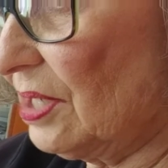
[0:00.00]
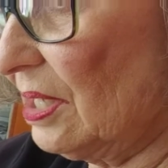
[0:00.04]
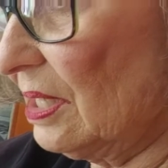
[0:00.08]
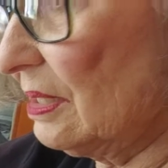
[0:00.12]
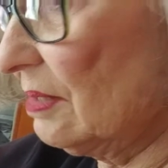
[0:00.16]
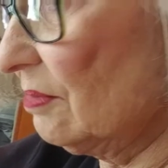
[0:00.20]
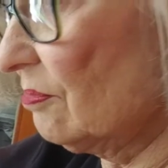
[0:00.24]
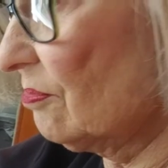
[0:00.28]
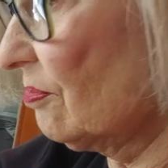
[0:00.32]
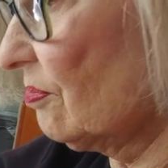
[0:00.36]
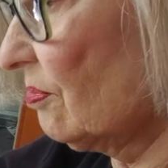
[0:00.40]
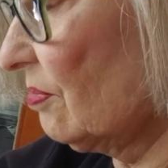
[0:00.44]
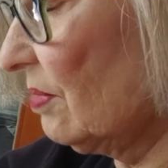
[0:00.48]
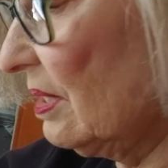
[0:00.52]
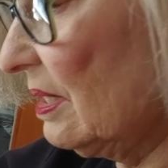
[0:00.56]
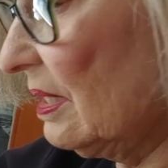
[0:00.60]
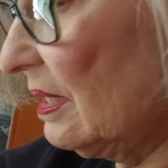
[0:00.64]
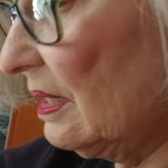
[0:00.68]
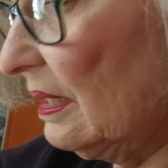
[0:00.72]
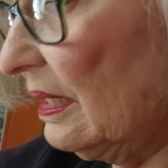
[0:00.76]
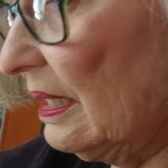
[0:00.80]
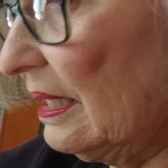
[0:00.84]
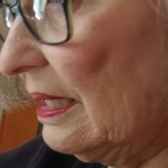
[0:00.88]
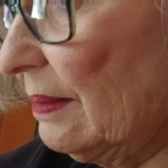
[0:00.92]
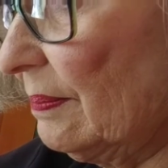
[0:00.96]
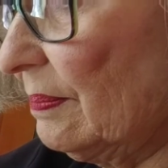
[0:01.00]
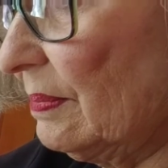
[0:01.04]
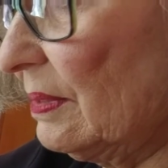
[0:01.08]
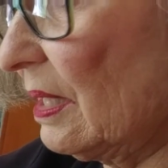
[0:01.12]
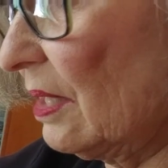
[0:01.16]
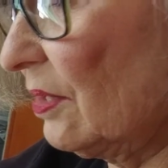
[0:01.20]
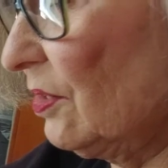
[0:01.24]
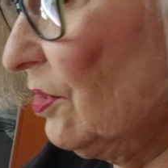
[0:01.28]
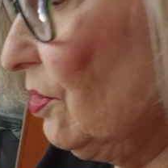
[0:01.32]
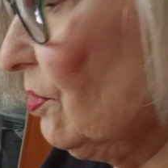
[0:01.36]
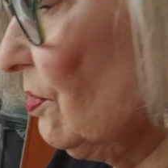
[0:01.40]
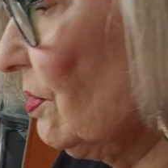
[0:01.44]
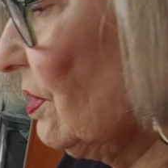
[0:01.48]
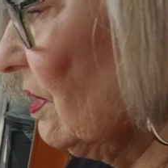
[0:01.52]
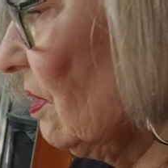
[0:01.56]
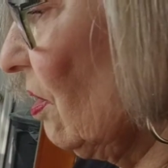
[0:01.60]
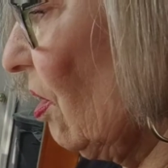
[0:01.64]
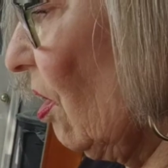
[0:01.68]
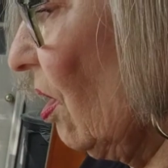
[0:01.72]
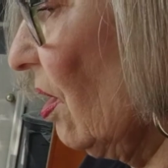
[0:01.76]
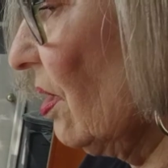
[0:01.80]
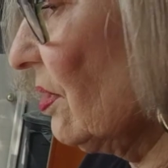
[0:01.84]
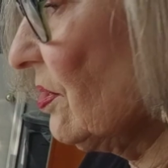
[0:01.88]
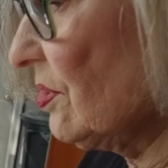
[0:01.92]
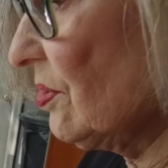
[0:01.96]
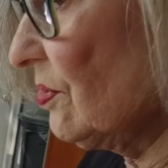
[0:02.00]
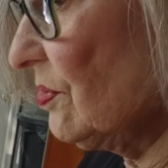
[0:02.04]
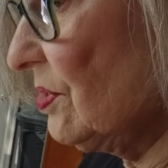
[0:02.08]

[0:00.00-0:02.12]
and really, now you can also